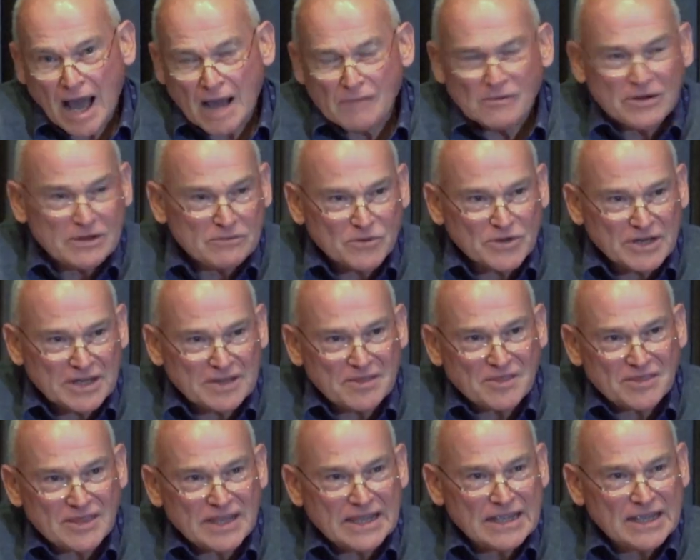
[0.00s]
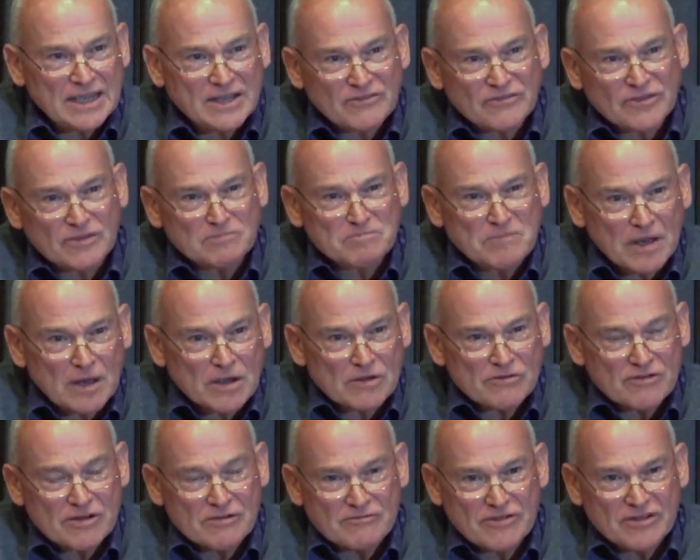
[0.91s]
I wonder what he'd think of a
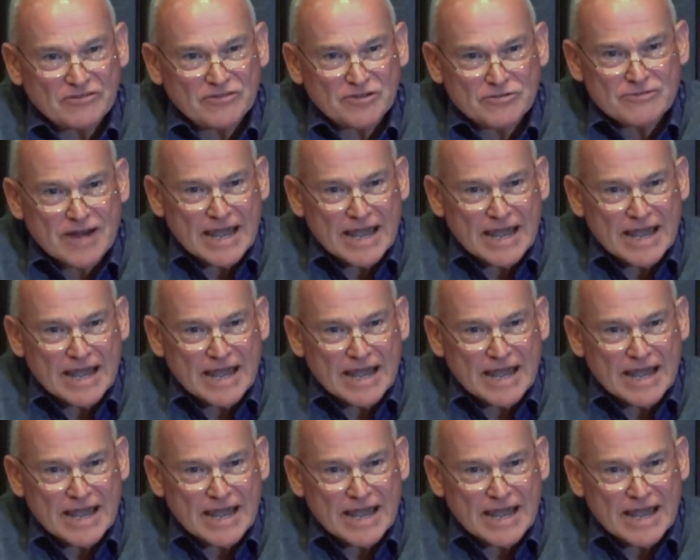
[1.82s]
Margaret River